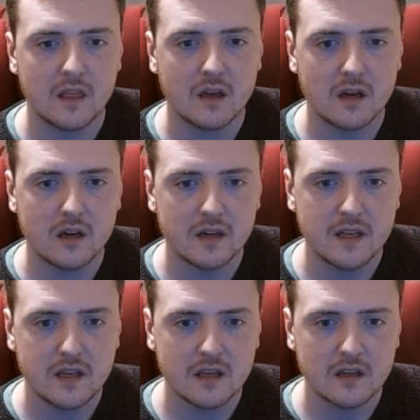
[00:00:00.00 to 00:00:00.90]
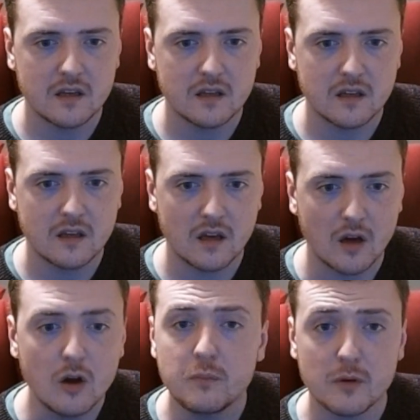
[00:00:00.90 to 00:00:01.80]
I
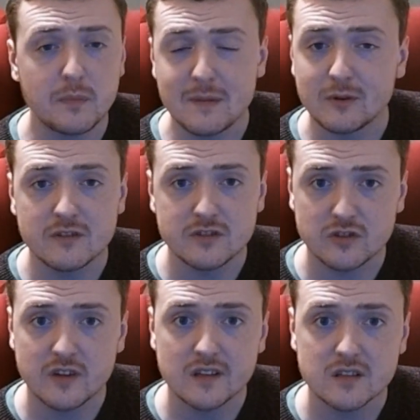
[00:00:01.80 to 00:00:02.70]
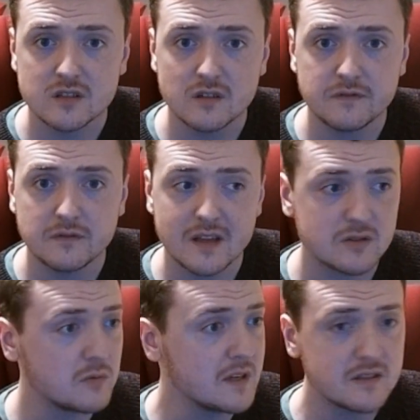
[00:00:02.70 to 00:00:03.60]
hope that people are enjoying the stuff. As
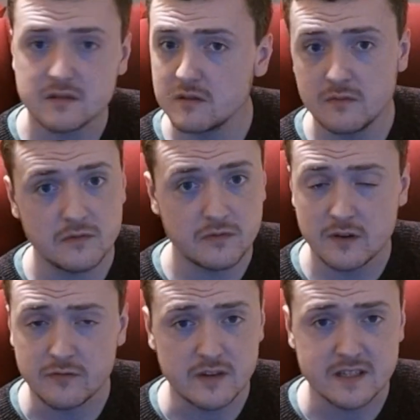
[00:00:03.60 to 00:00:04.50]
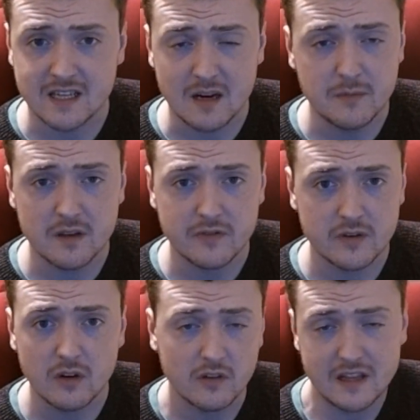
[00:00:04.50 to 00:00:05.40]
always, feel free to tell me if you're
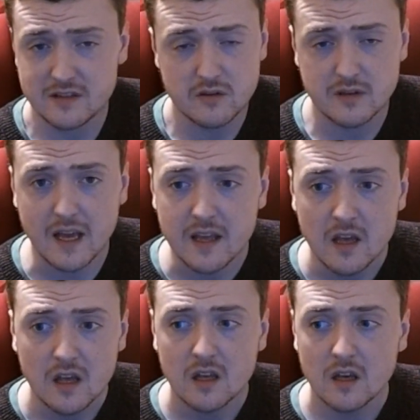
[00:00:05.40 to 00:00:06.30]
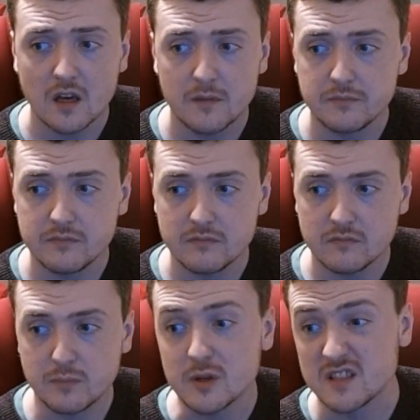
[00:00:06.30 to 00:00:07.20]
not. That's okay.
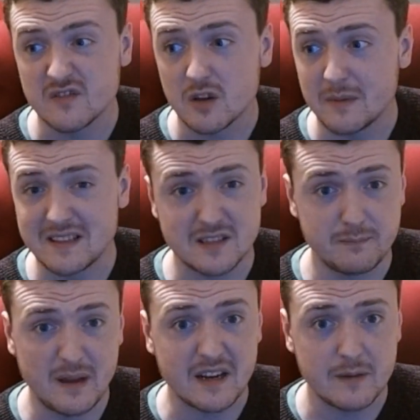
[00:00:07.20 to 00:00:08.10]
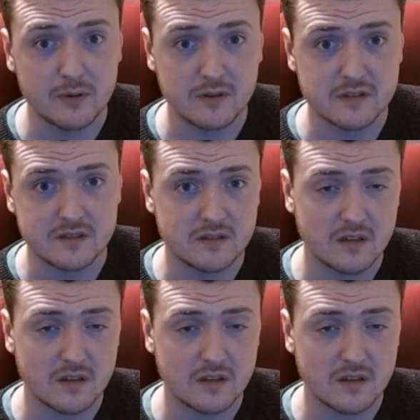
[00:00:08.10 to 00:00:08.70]
Positive comments are better because,